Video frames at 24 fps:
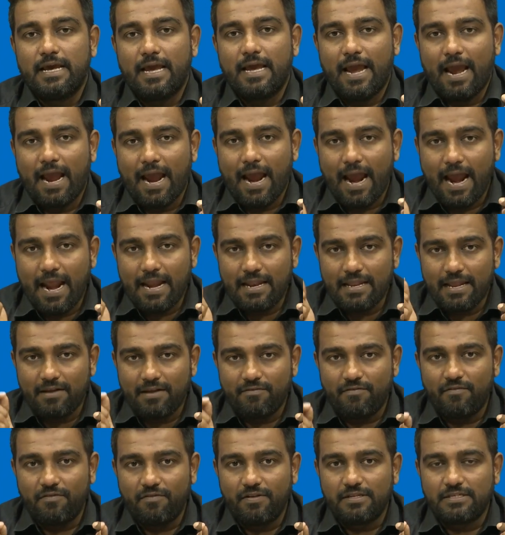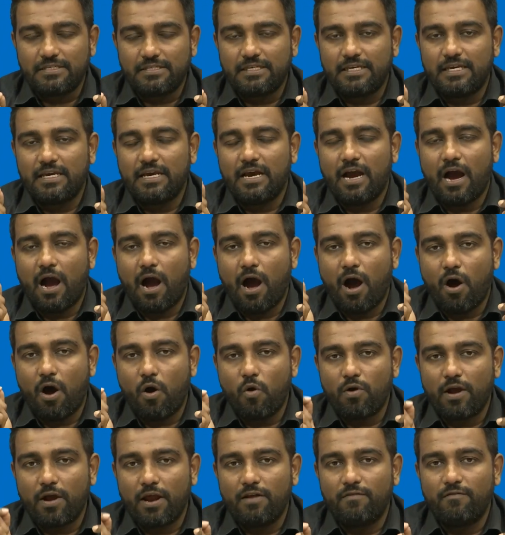and then we will see how
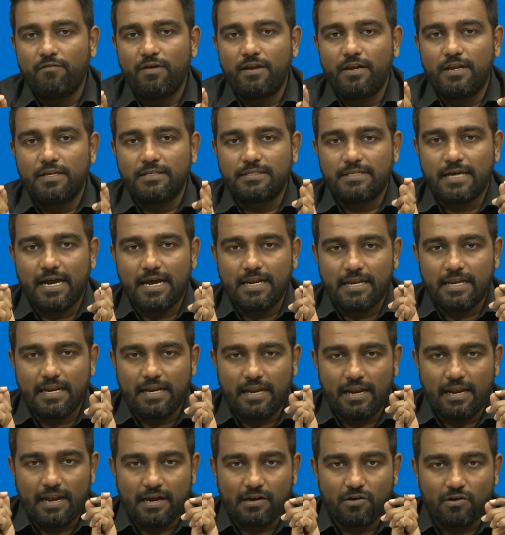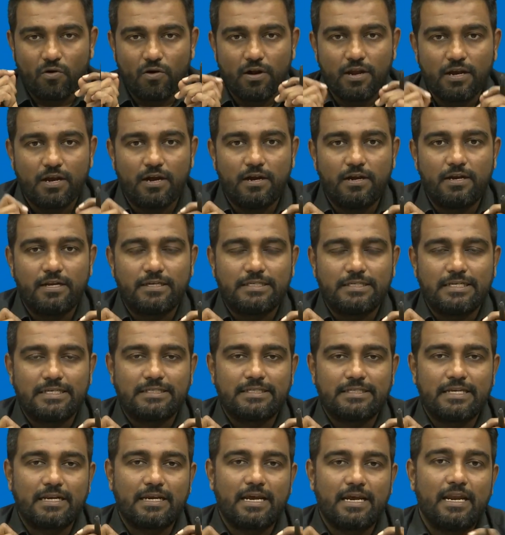can we design an electronic conditioning
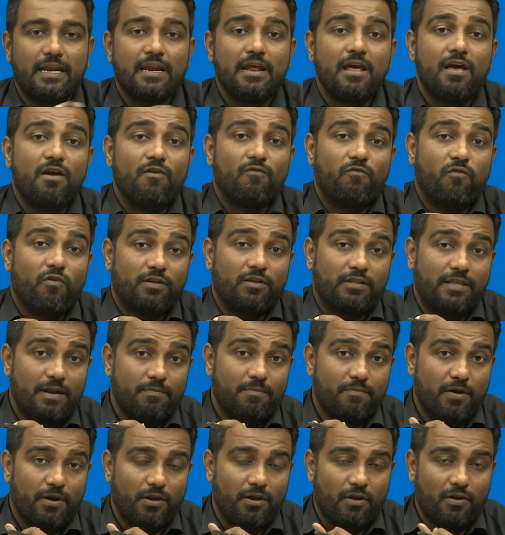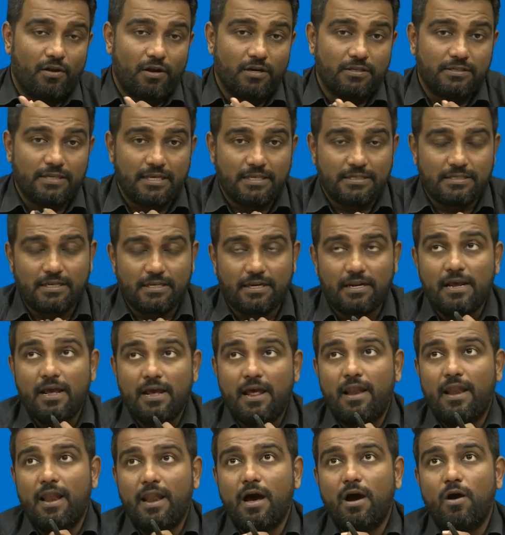circuit for that particular sensor.
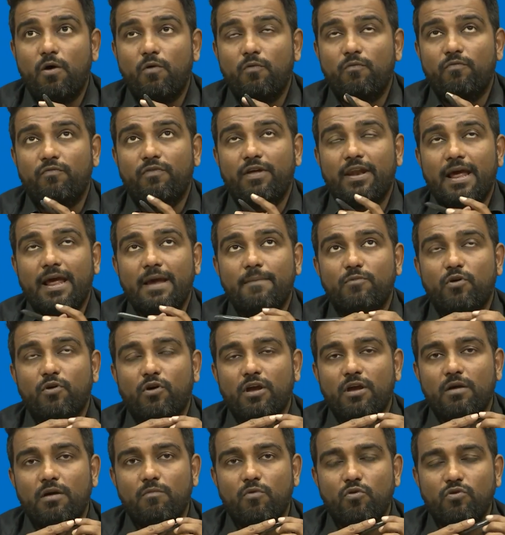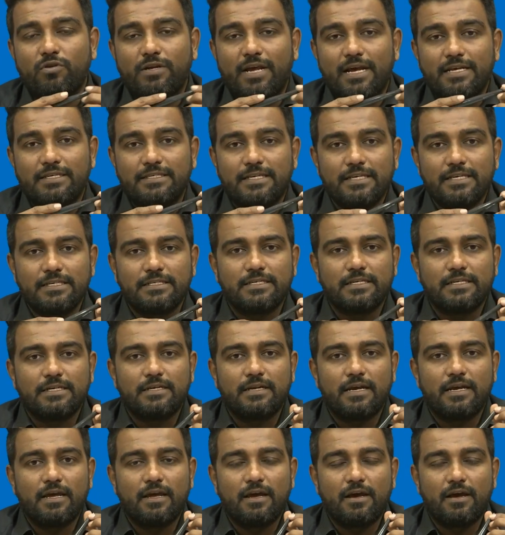Now, when I am talking about gas sensor,
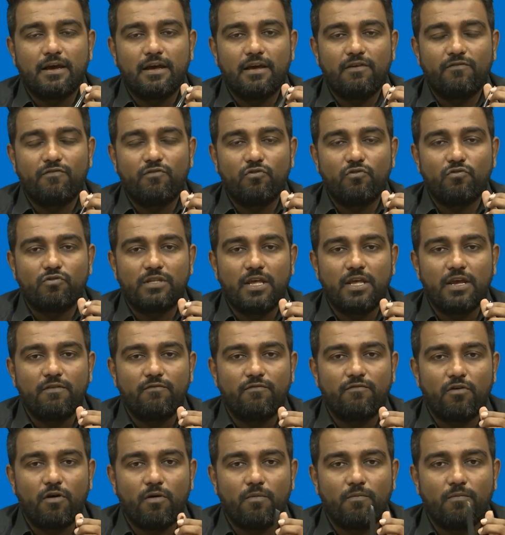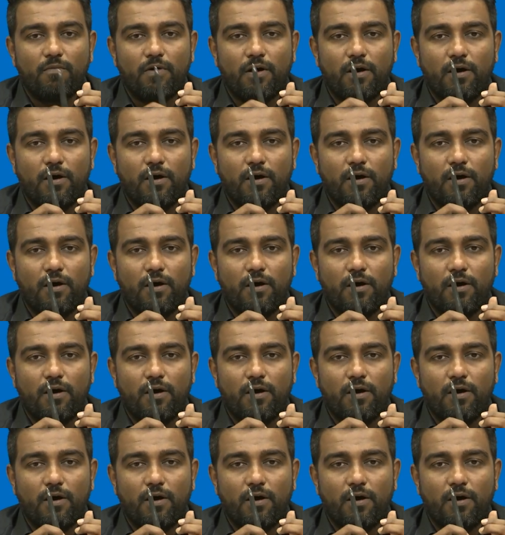if you think from